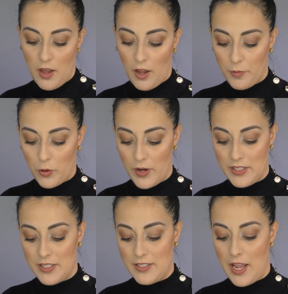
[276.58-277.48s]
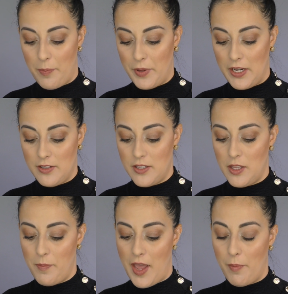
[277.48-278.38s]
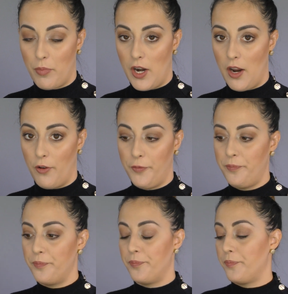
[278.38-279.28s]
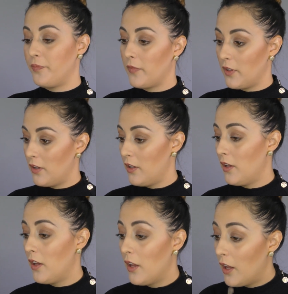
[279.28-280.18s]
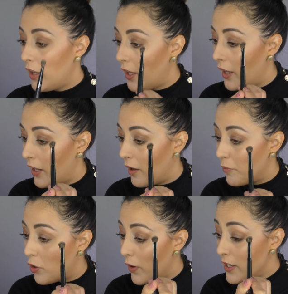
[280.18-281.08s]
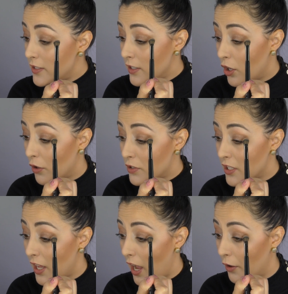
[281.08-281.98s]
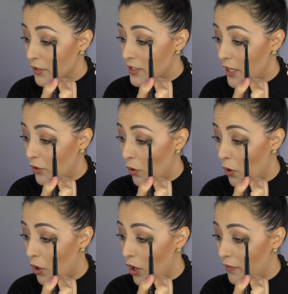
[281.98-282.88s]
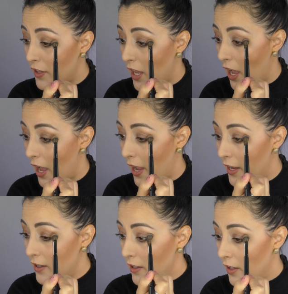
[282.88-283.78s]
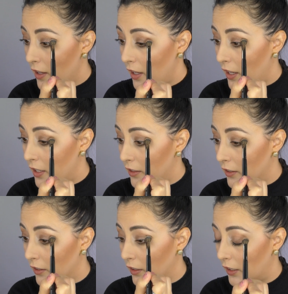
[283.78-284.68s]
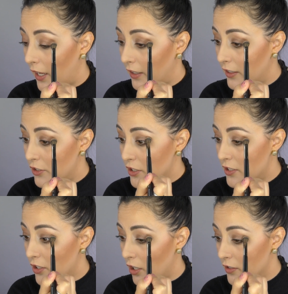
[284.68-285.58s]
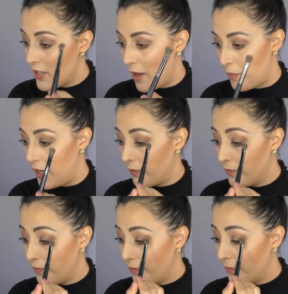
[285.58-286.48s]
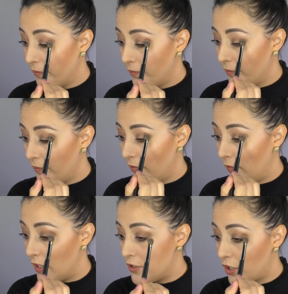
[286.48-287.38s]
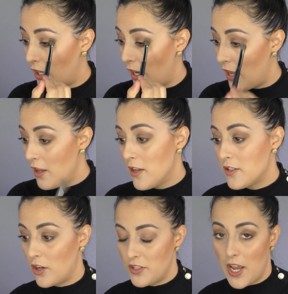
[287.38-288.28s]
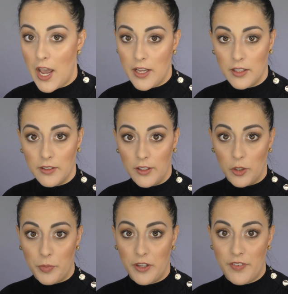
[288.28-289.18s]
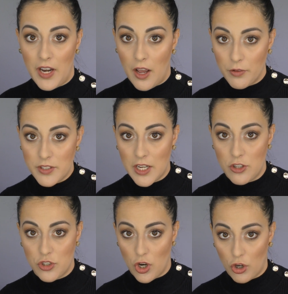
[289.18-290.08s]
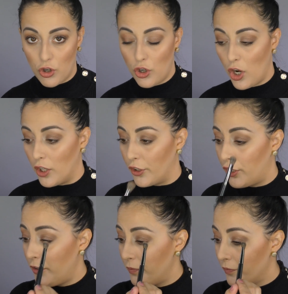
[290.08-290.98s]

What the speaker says: I'm going to tap it into the matte brown. And I'm going to go to the outside corner of the eye and lightly just start tapping. That's going to start to add a little bit of an outside darker color